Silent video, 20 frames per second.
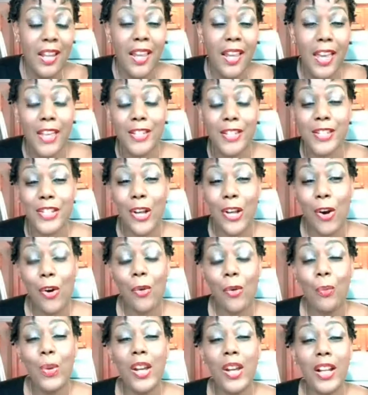And so
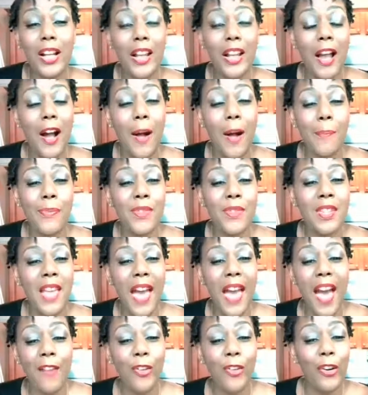we're going to
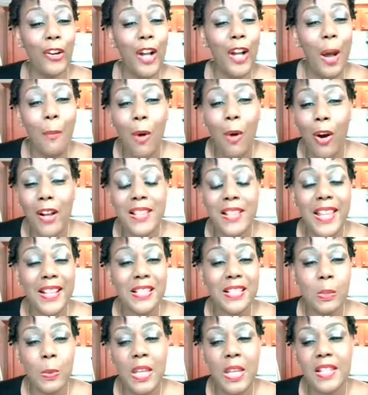have her come on next
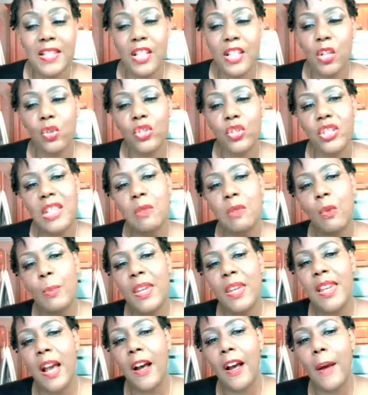week. So she will
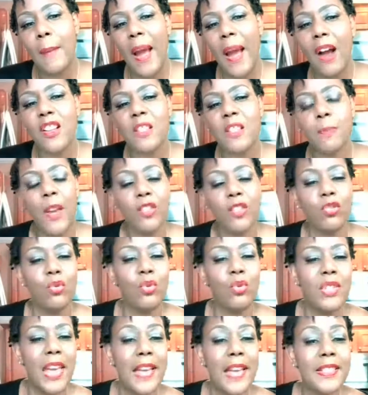be our special
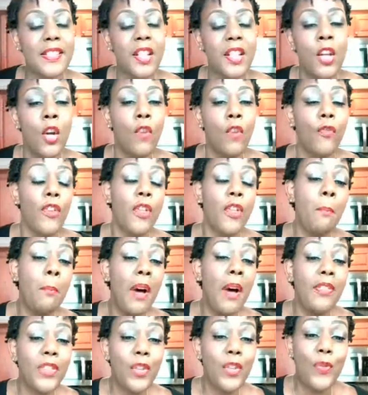guest for the
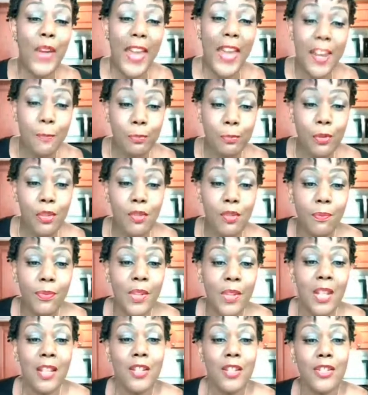month of April.
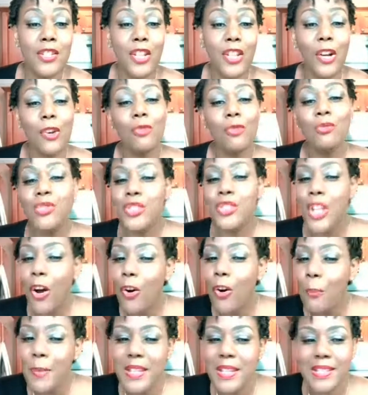So
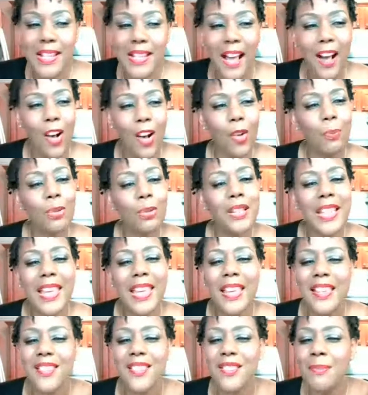don't miss out.
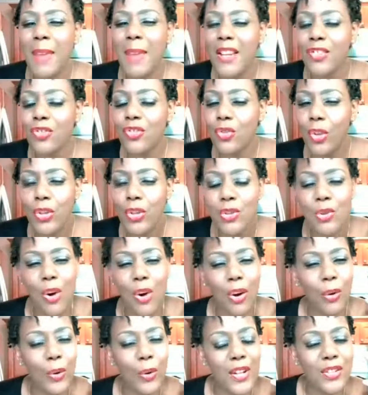Please make sure you are
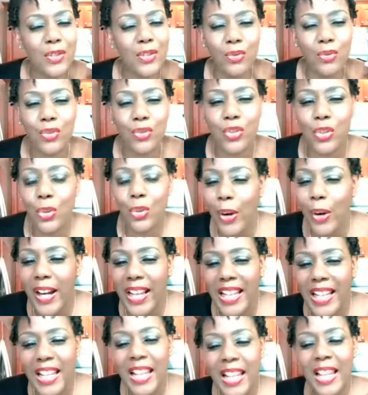going to
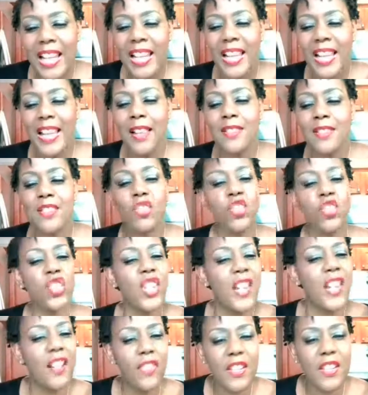join,
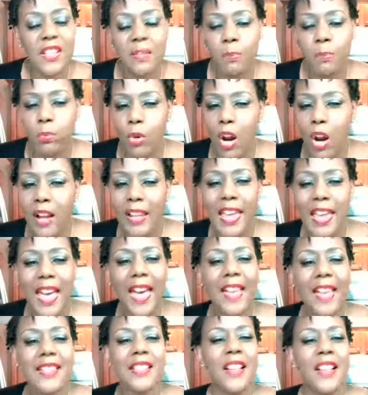share this
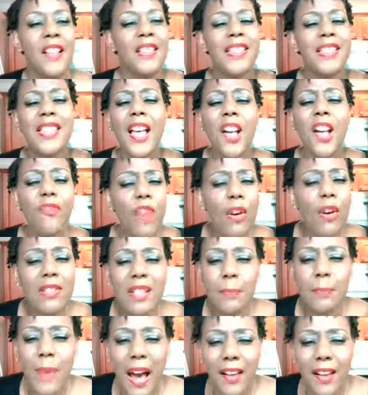broadcast, tell folks
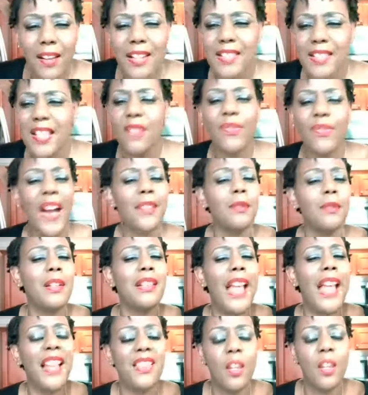about us, invite them to
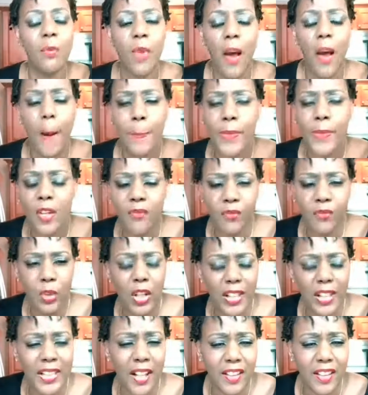like the
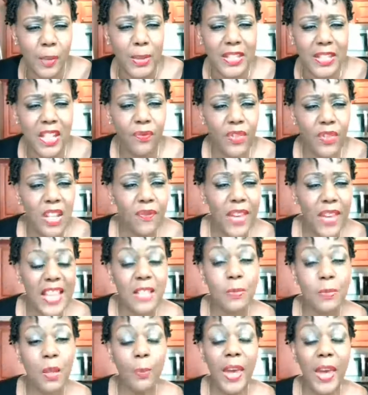Cooking Healthy with Tiffany
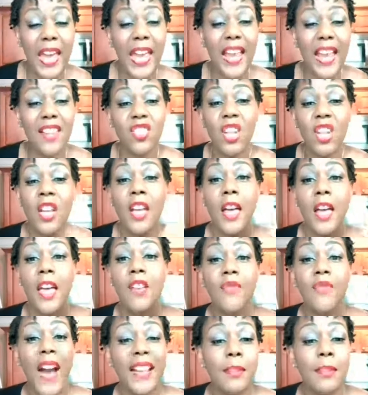Facebook page,
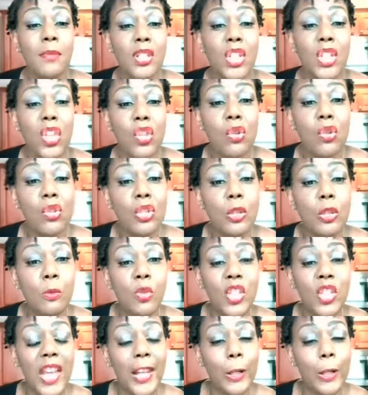invite them to the YouTube
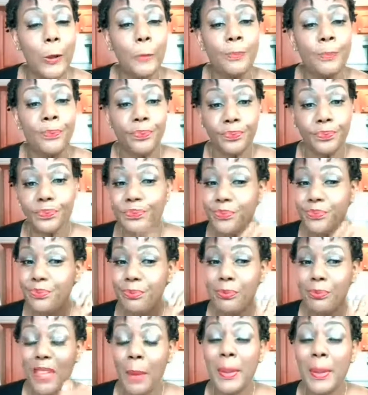channel,
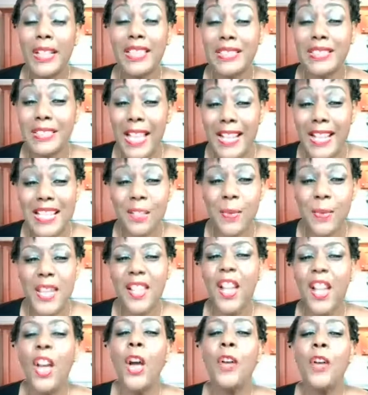because next week,
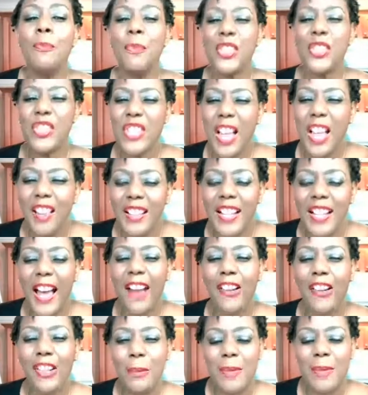Michelle and I are
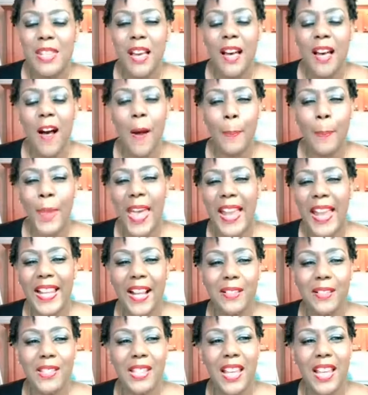going to be hanging out
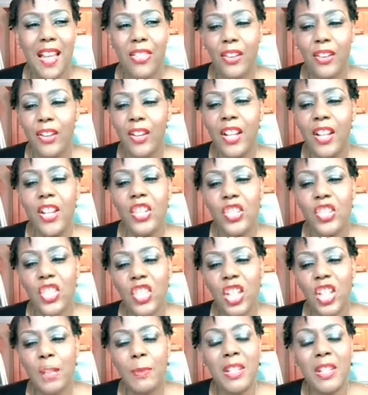together. She's
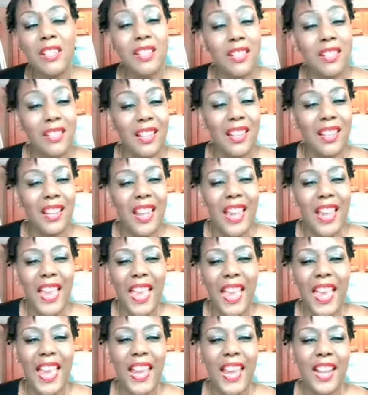going to be cooking,
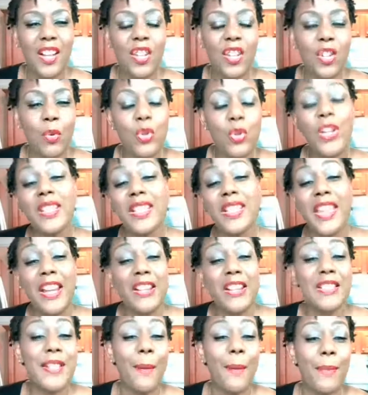and you get to hear
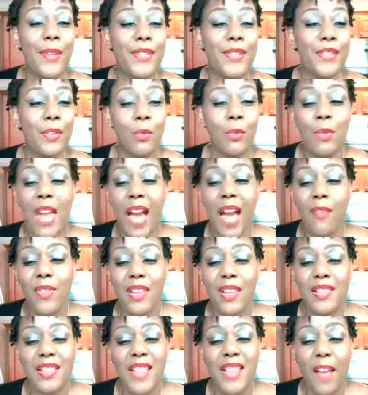some of this. We
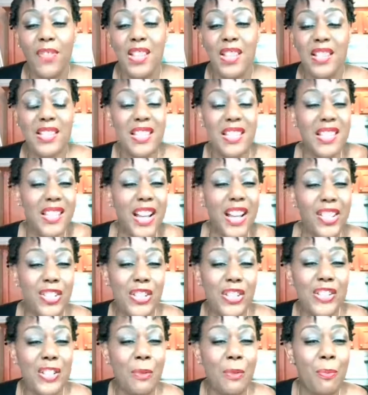get to have
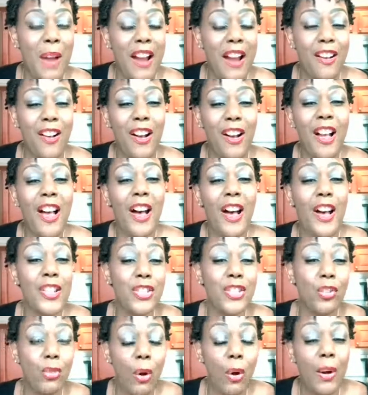discussions around us
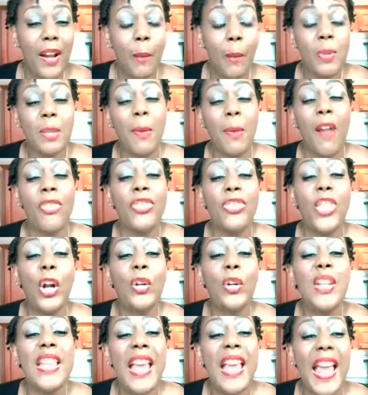growing up. We're talking about
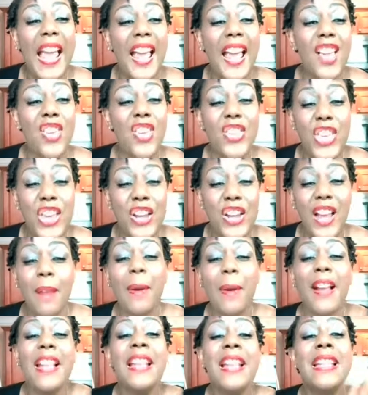38 years.
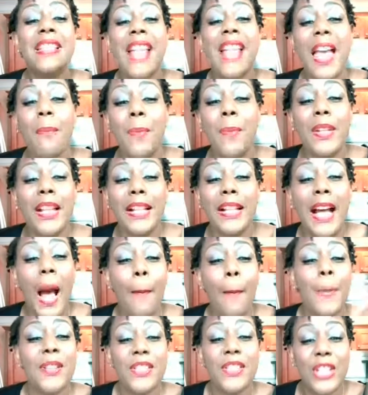Everybody type in the
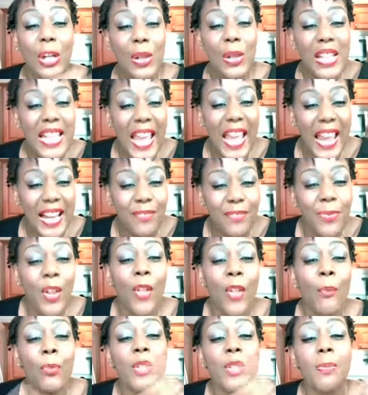comments 38.
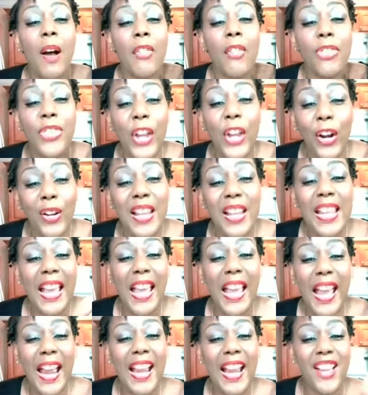We're talking about 38
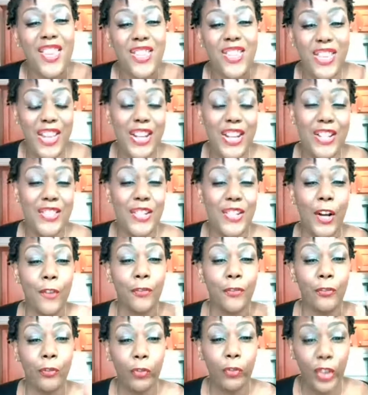years of
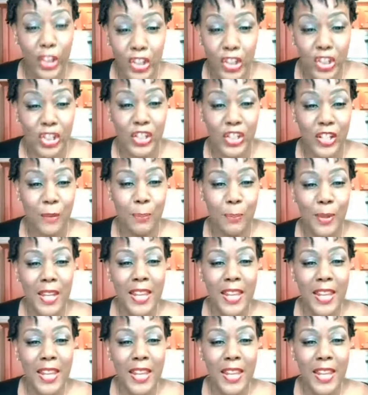friendship.